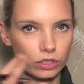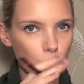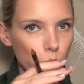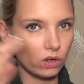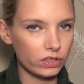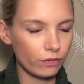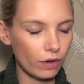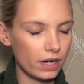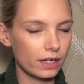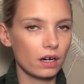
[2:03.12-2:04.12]
just one
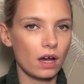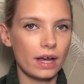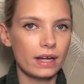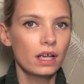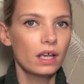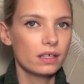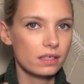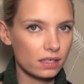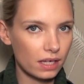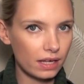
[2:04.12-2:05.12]
defining line.
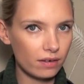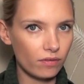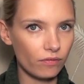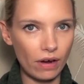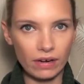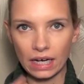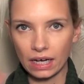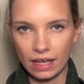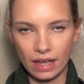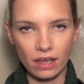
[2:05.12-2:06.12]
Skin, very
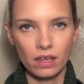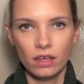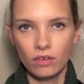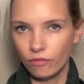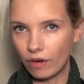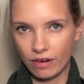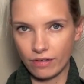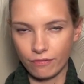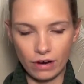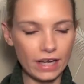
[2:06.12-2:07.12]
clear, very
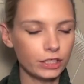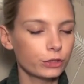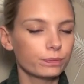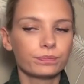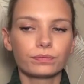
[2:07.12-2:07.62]
fresh.